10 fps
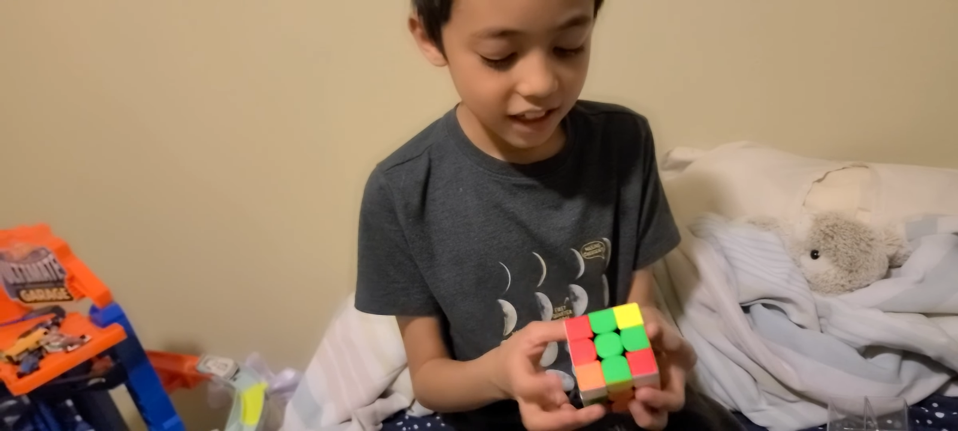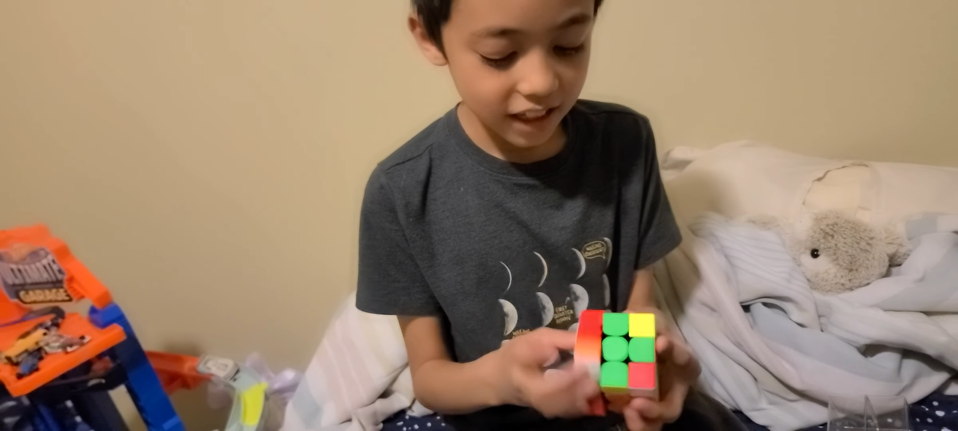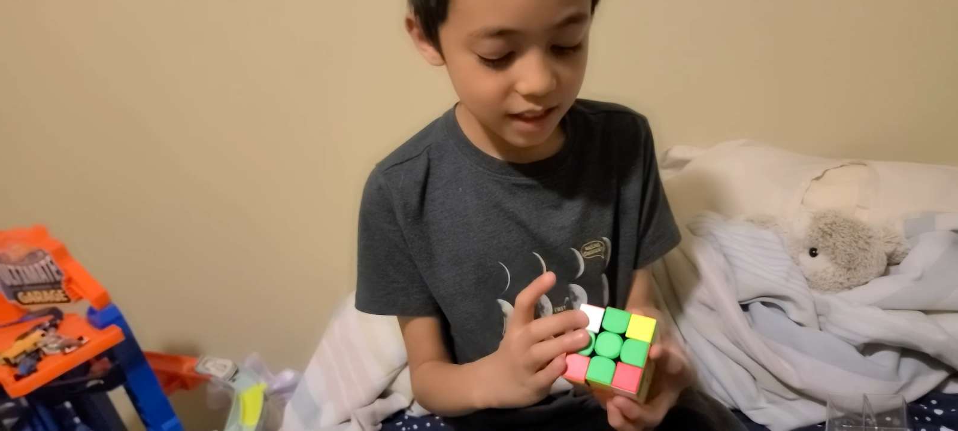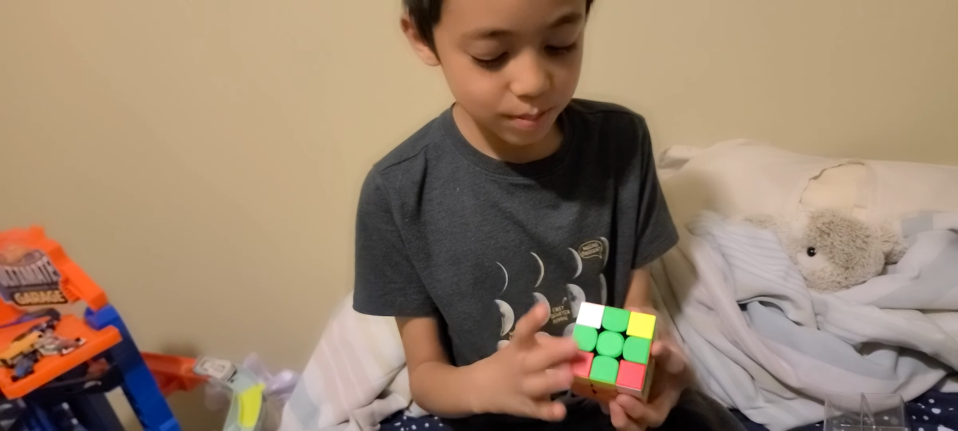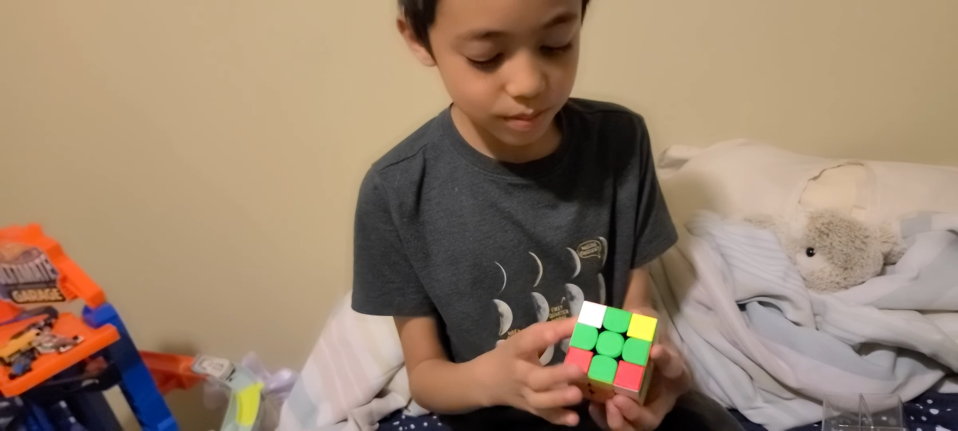I
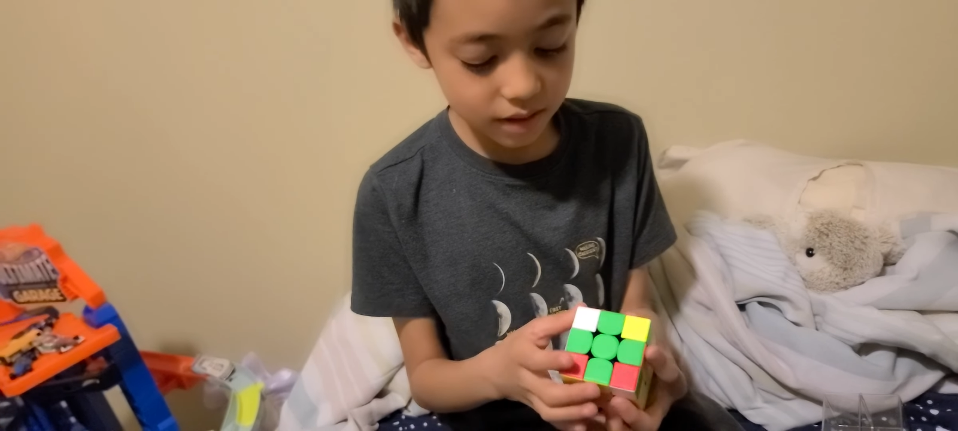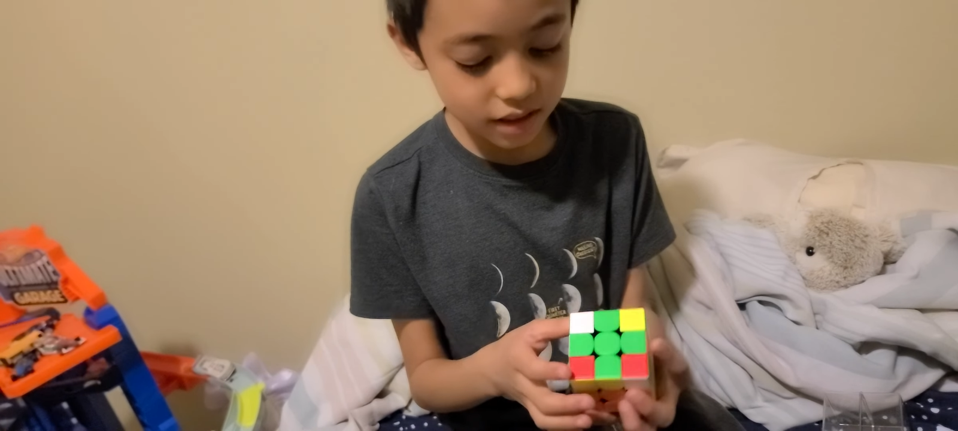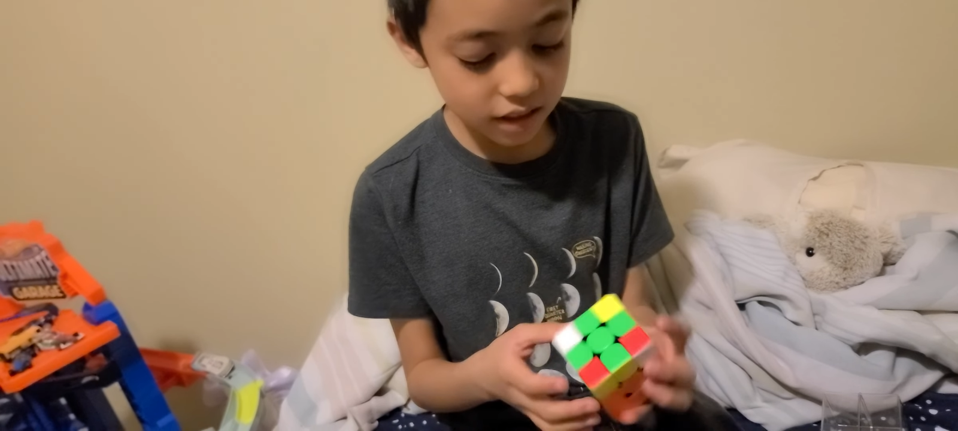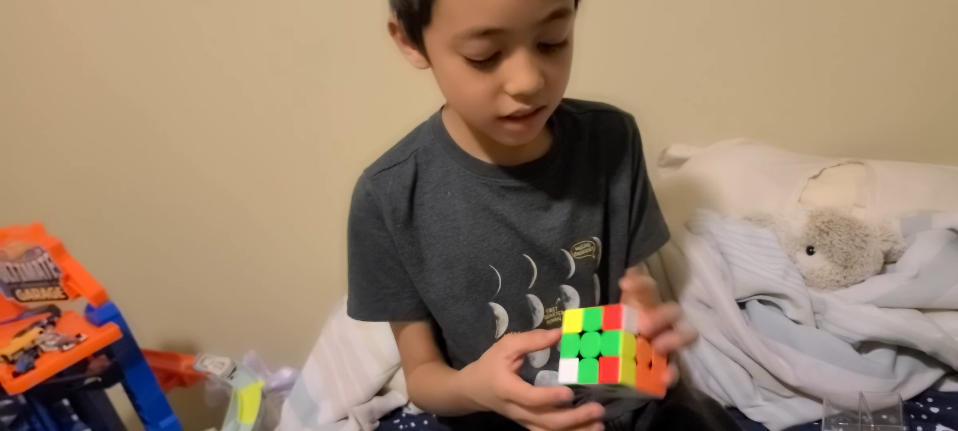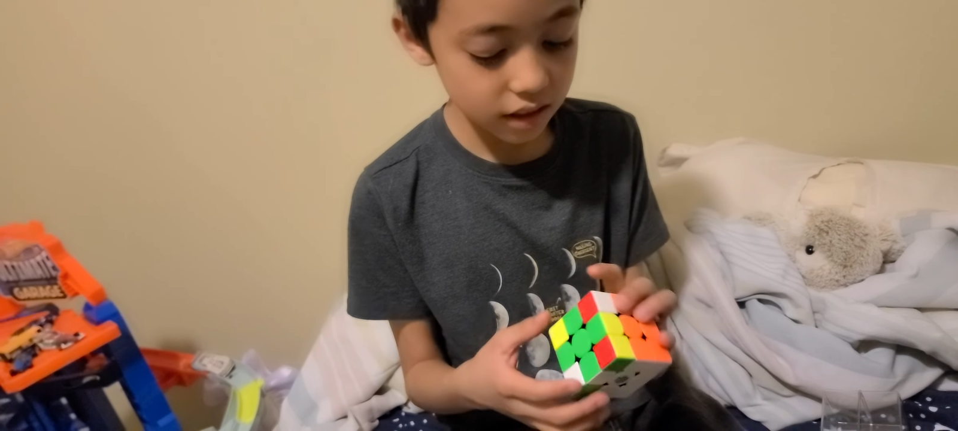don't want
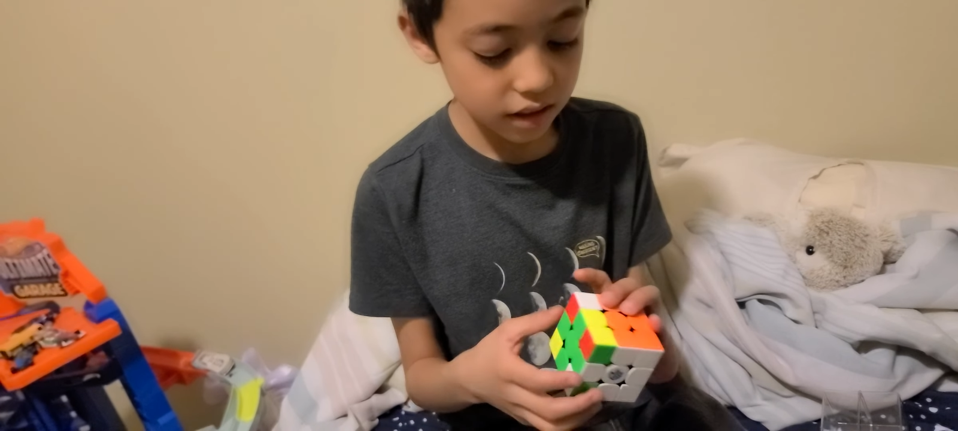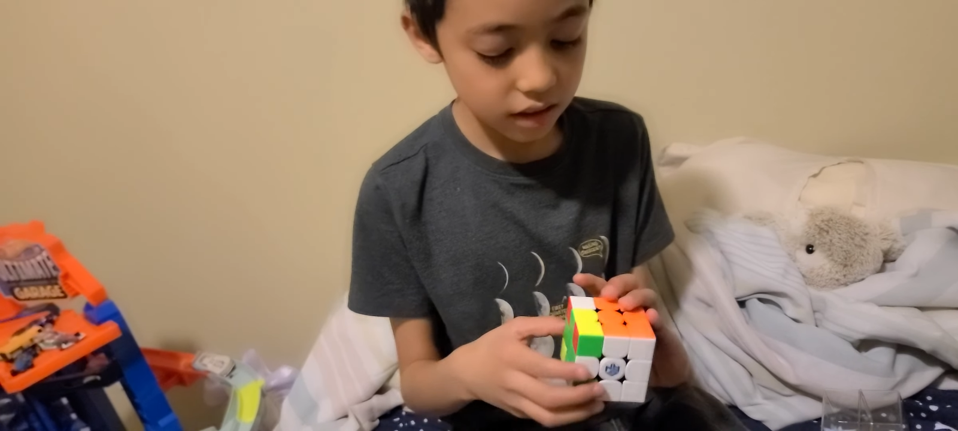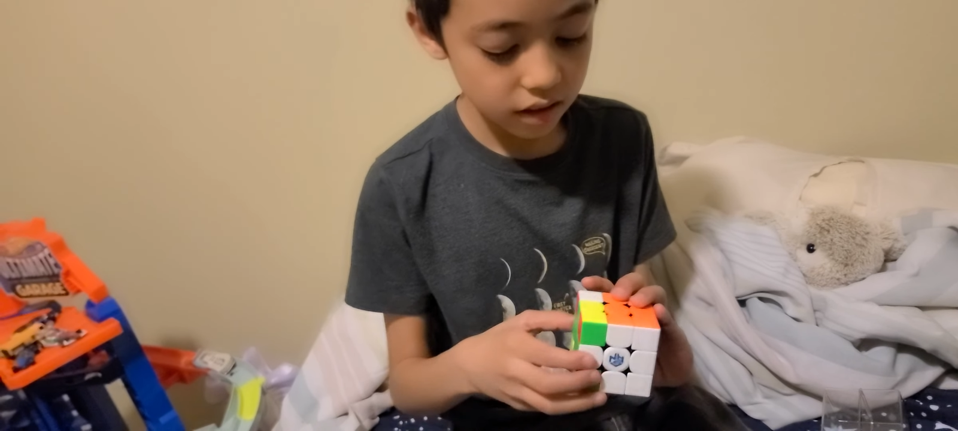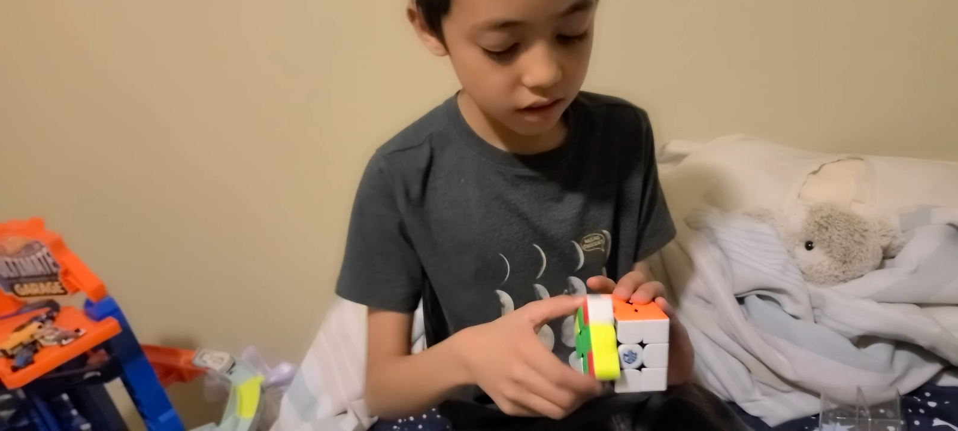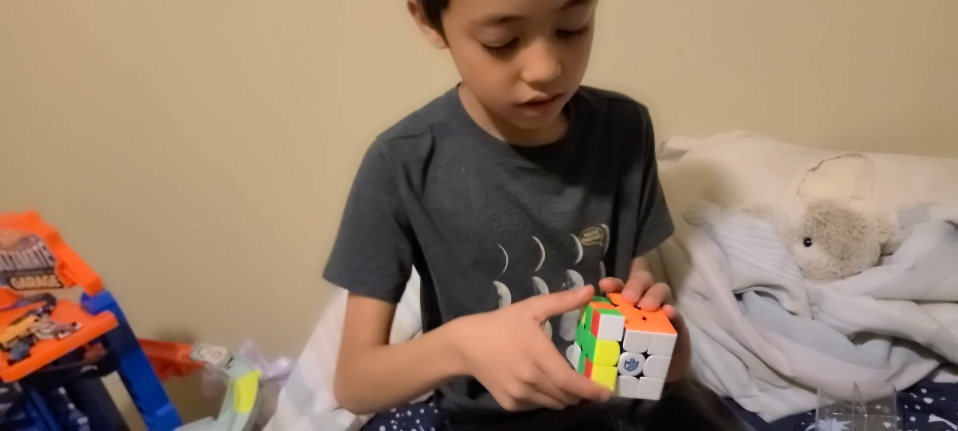you
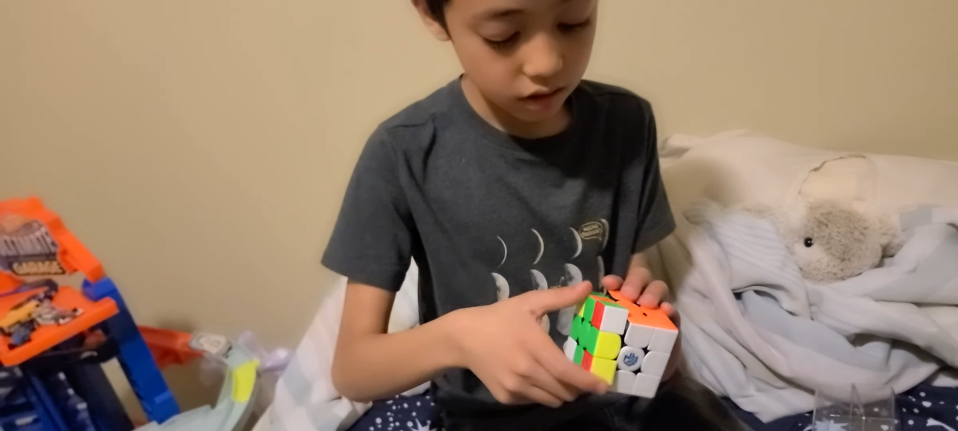putting it